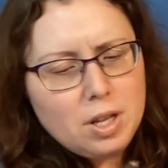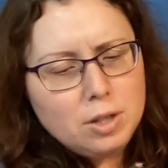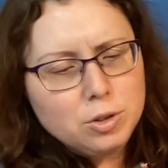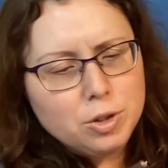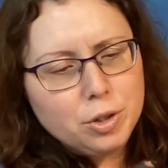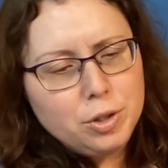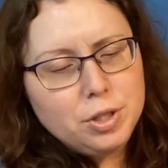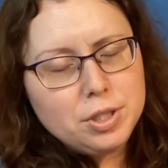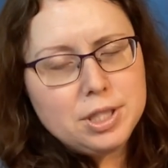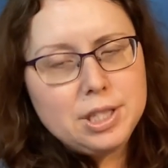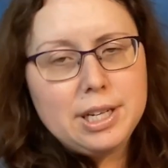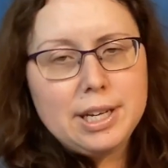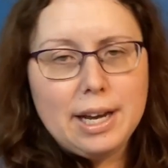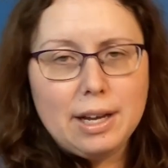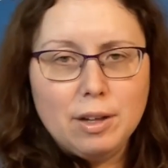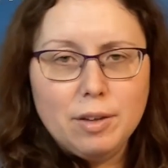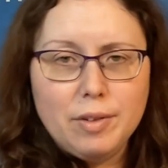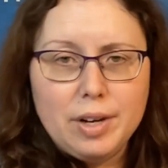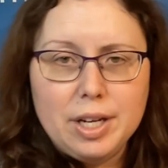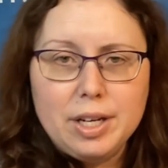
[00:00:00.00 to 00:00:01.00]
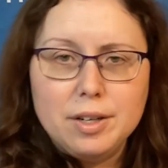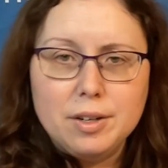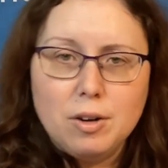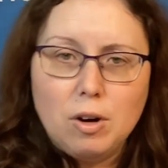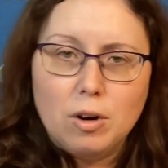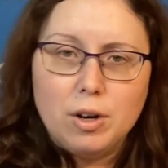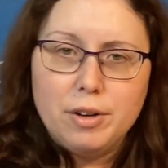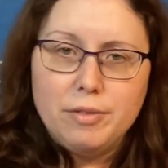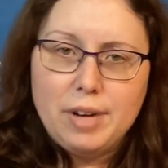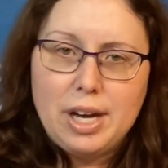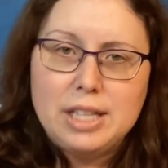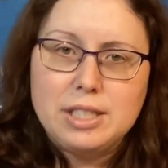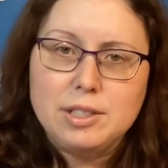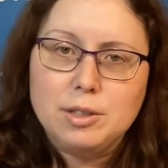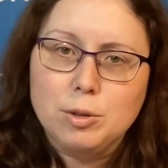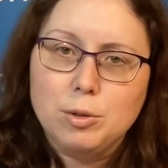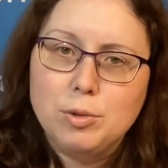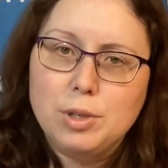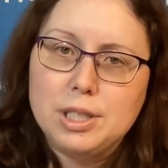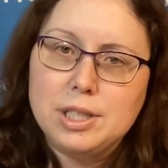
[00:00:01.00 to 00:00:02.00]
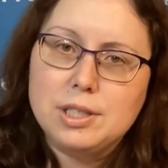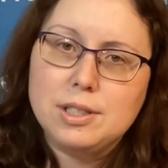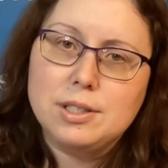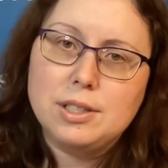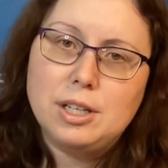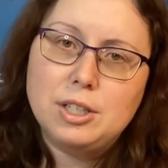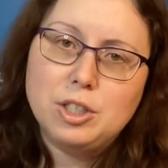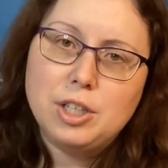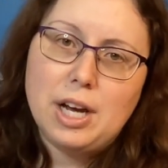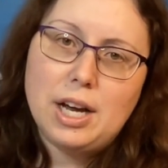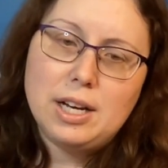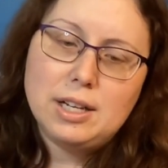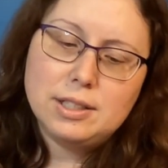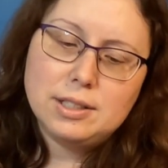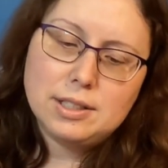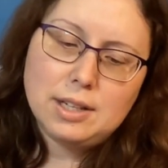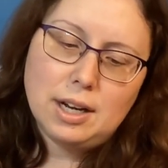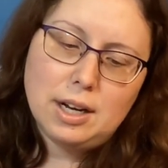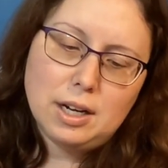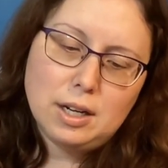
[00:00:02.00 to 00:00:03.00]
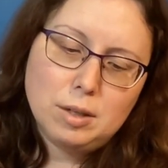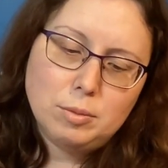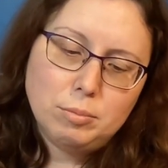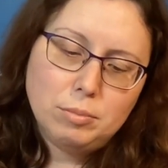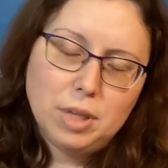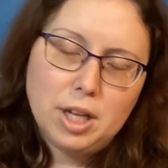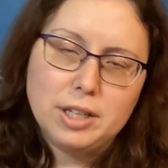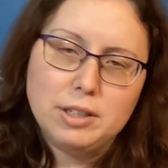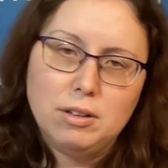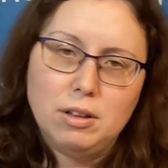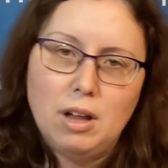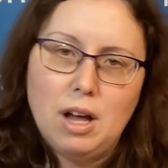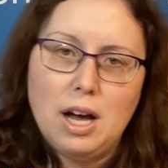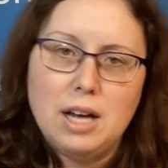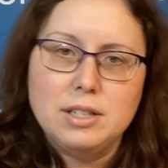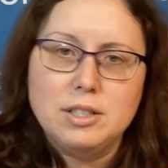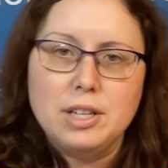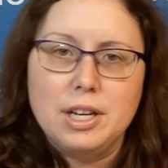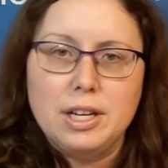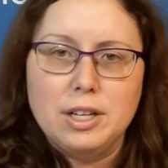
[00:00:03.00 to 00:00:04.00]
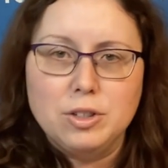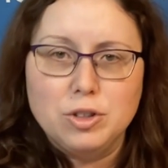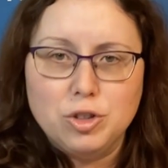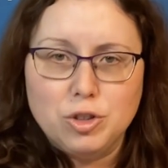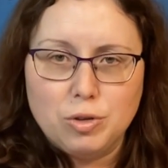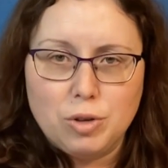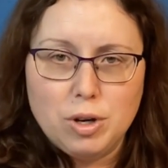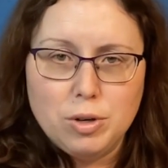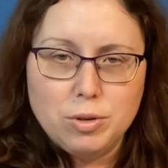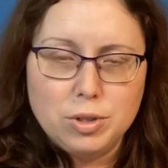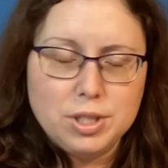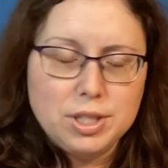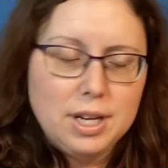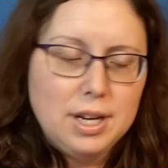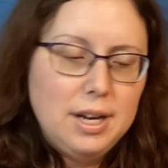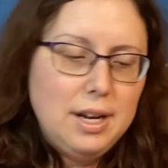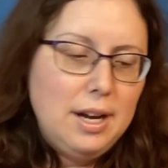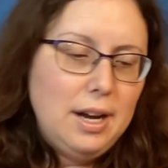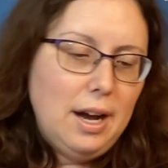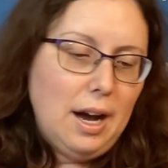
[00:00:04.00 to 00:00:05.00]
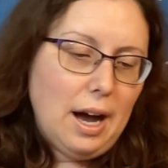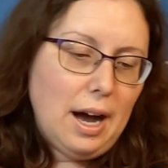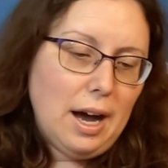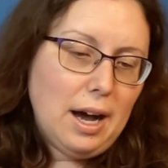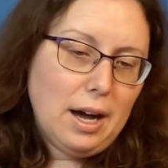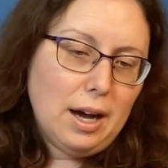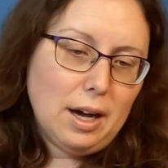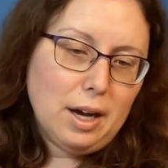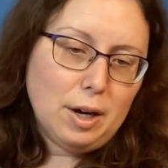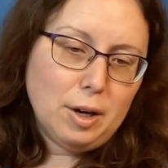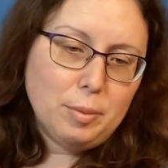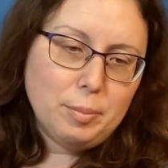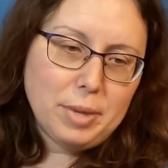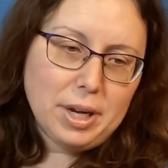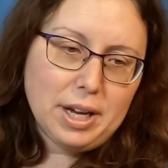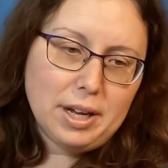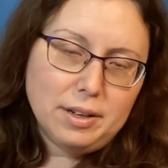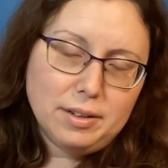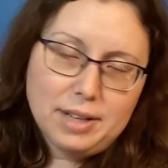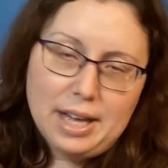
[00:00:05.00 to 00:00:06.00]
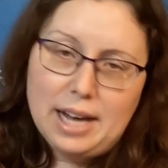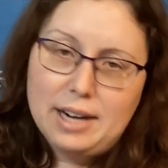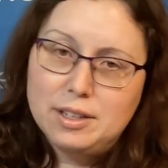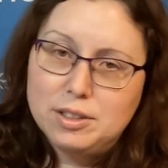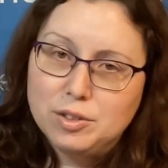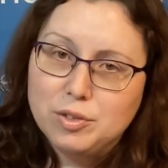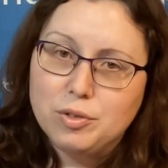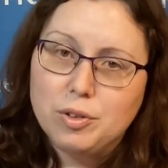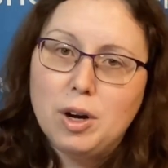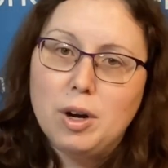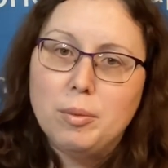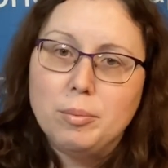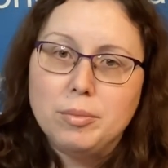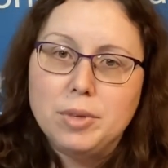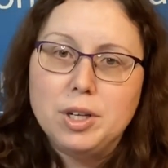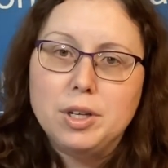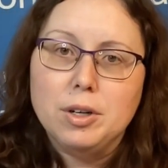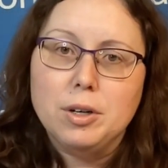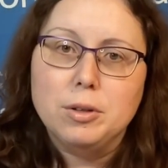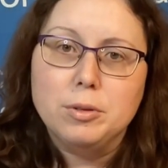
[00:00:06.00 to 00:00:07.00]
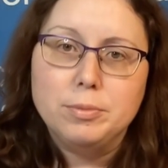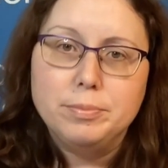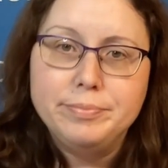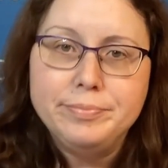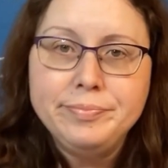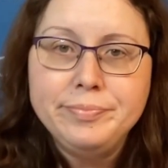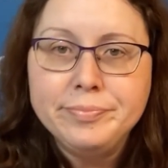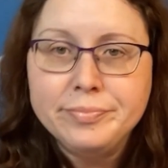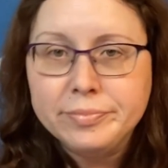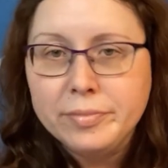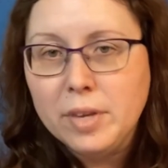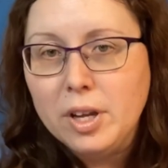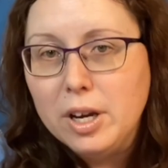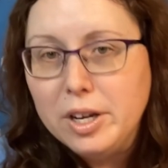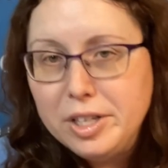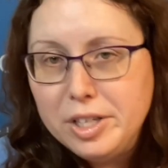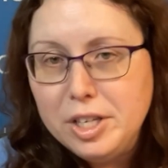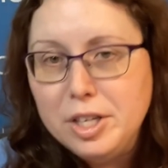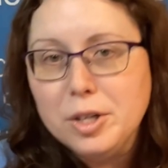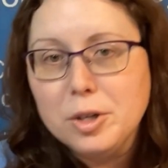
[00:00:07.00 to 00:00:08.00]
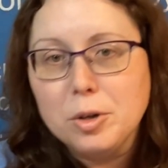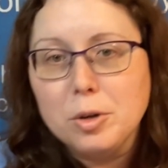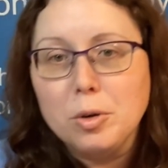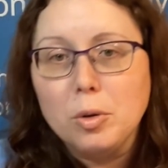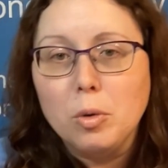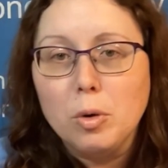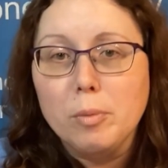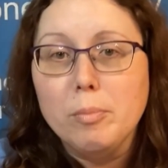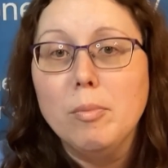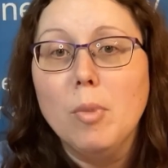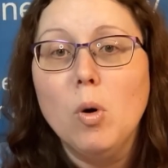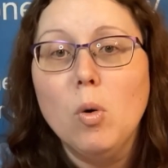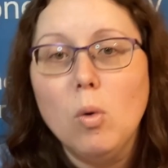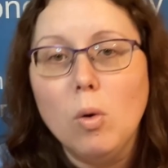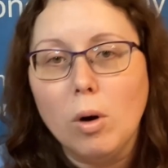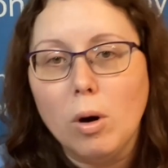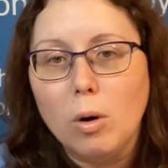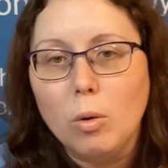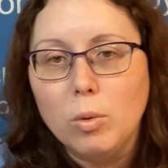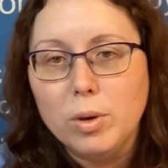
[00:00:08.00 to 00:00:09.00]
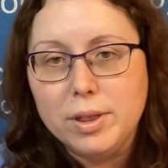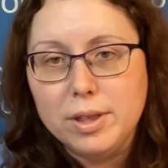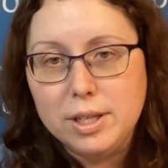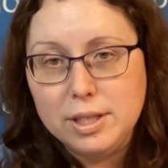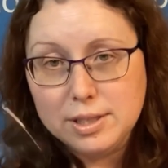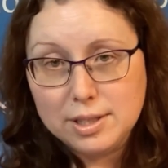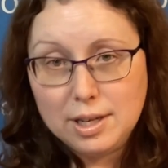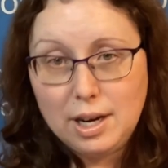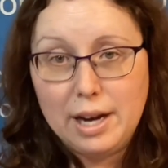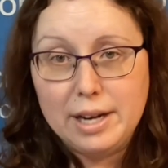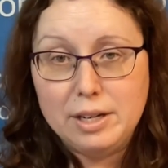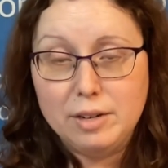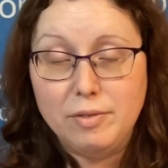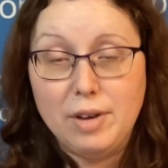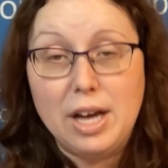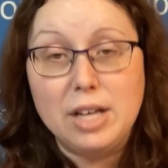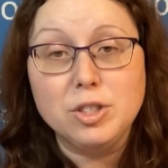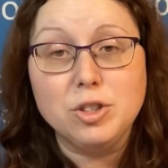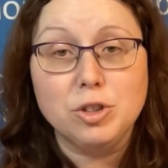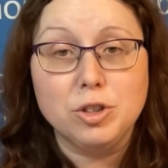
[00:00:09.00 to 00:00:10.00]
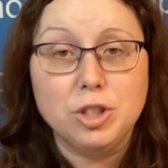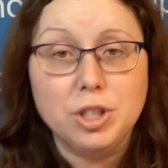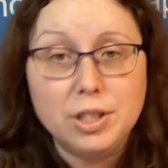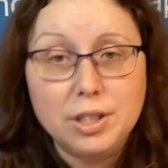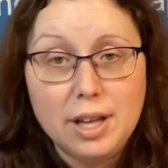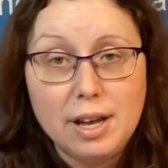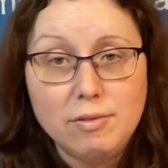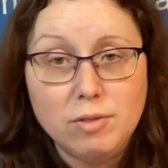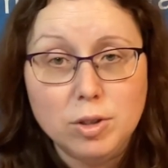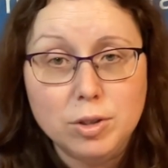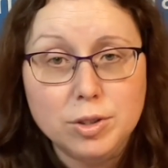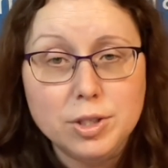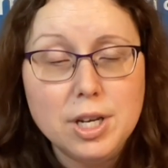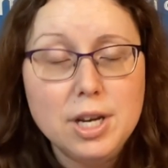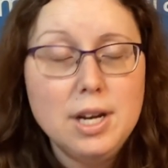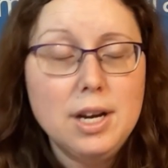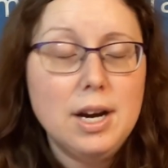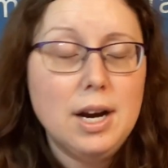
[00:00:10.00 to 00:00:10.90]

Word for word: so you see elevated cardiovascular risks such as um, blood clots and strokes, um, and that is from you know a year or more with these kind of estrogen levels.